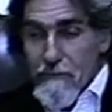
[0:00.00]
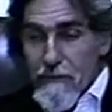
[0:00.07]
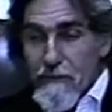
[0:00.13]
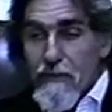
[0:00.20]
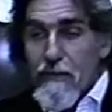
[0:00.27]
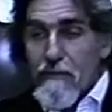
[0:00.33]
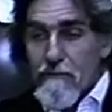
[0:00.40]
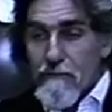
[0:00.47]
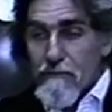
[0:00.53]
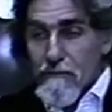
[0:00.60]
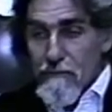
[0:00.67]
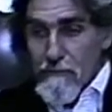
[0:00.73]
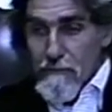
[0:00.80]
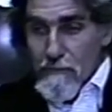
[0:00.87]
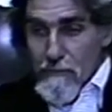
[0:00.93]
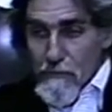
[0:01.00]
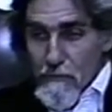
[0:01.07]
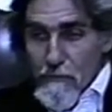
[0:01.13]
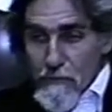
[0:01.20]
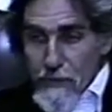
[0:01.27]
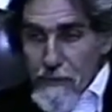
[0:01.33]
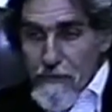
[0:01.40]
a lot of
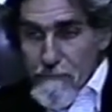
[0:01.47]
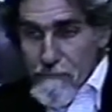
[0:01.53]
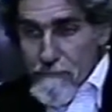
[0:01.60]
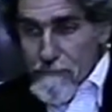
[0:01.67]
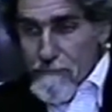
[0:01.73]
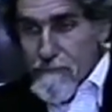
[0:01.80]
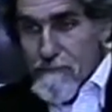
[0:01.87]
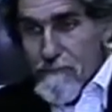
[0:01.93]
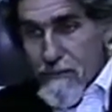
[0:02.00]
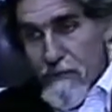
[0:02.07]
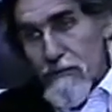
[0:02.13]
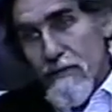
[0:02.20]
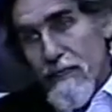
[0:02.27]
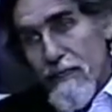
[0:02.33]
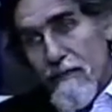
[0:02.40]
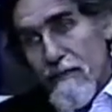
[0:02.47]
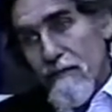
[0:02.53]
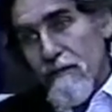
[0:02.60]
creative understanding.